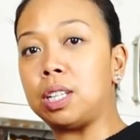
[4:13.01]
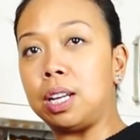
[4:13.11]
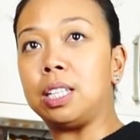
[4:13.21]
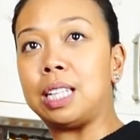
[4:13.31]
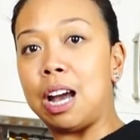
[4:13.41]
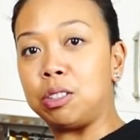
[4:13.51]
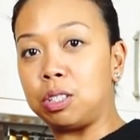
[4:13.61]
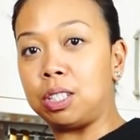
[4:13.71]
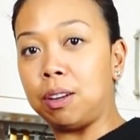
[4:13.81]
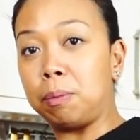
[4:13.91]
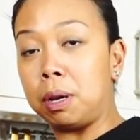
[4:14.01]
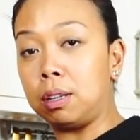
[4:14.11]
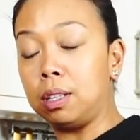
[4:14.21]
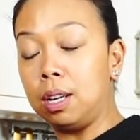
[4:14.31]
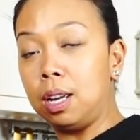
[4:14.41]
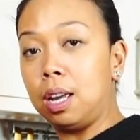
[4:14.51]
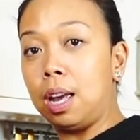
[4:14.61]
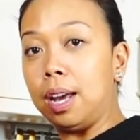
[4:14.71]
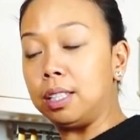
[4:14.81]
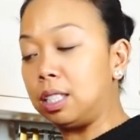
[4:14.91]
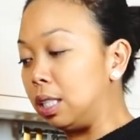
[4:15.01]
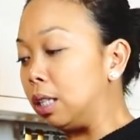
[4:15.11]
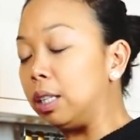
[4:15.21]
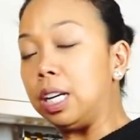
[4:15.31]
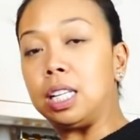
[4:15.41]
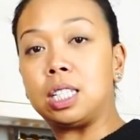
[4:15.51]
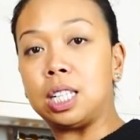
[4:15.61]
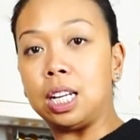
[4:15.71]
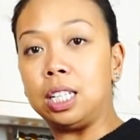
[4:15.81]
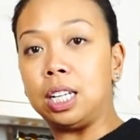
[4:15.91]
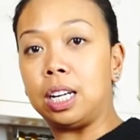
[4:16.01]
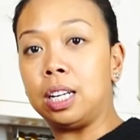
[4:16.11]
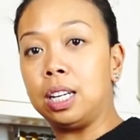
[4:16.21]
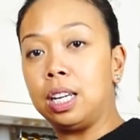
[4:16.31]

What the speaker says: turn it down to simmer until it's tender.